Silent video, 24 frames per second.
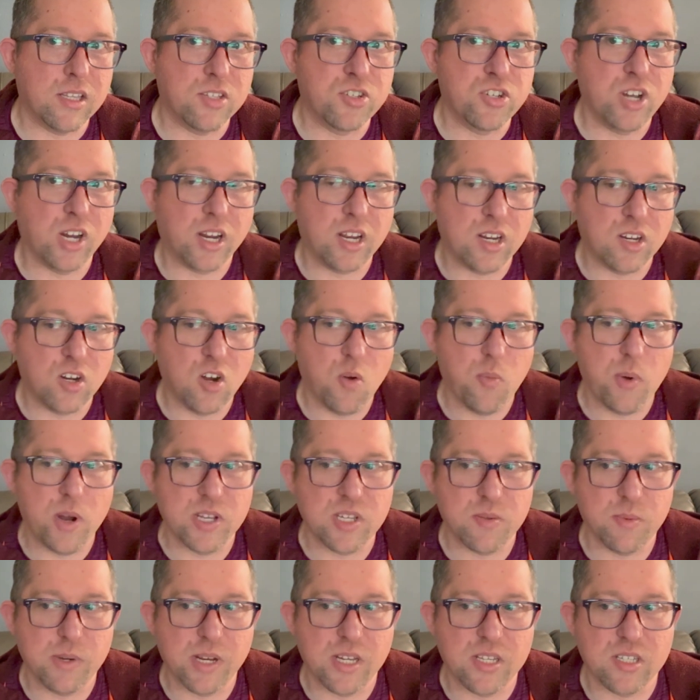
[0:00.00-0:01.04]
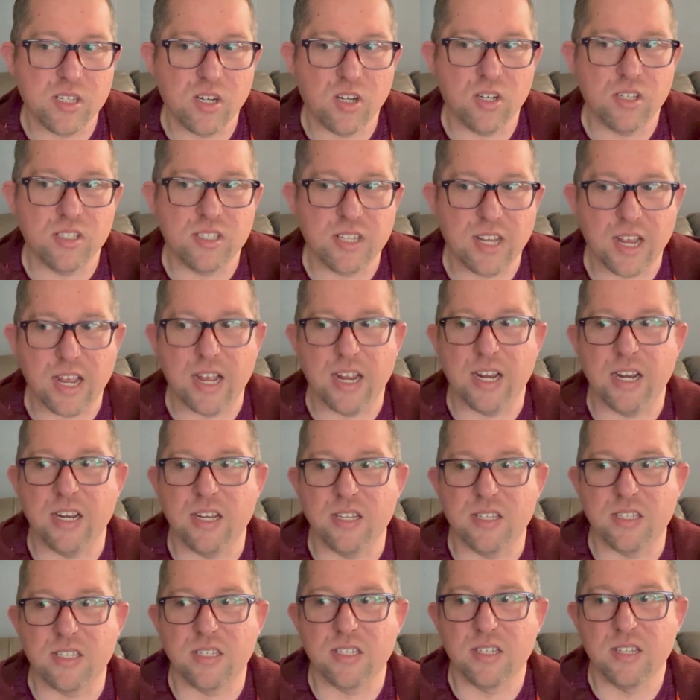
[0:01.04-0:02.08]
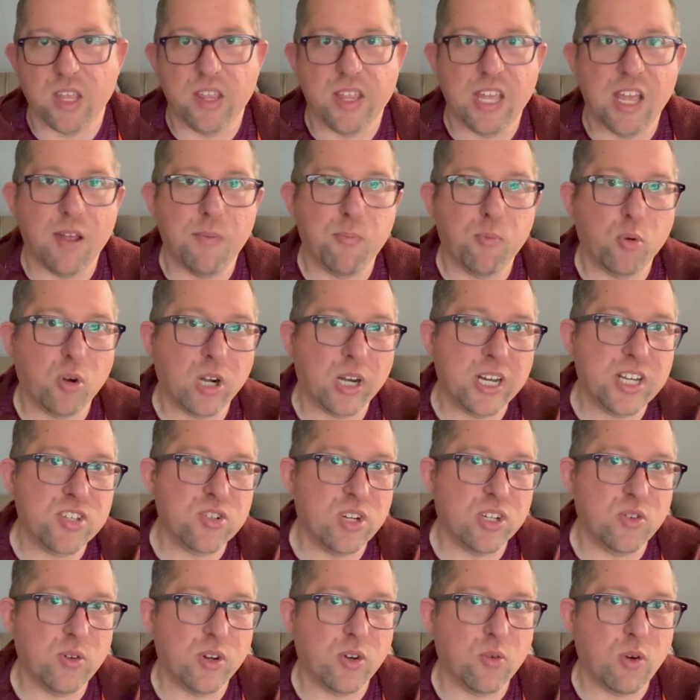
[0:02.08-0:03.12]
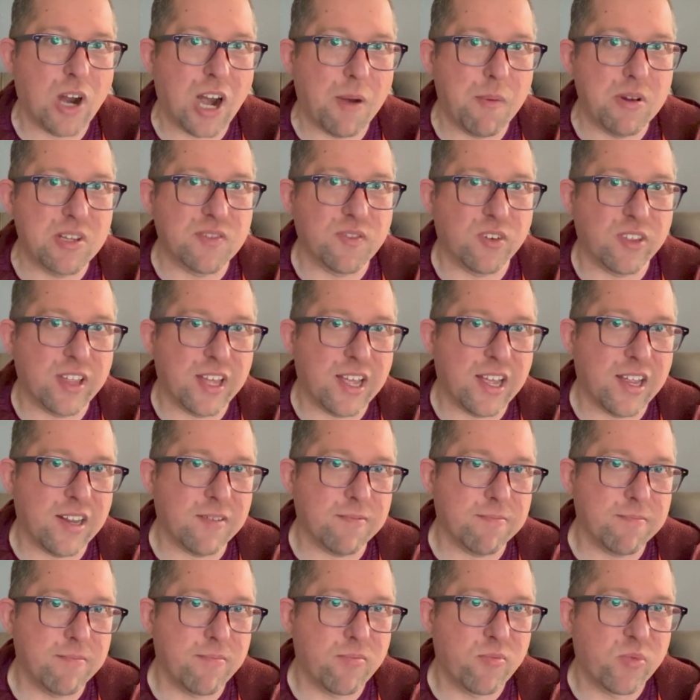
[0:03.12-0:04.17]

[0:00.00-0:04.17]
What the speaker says: chicken coop has to be a certain size. They have pretty strict requirements for that.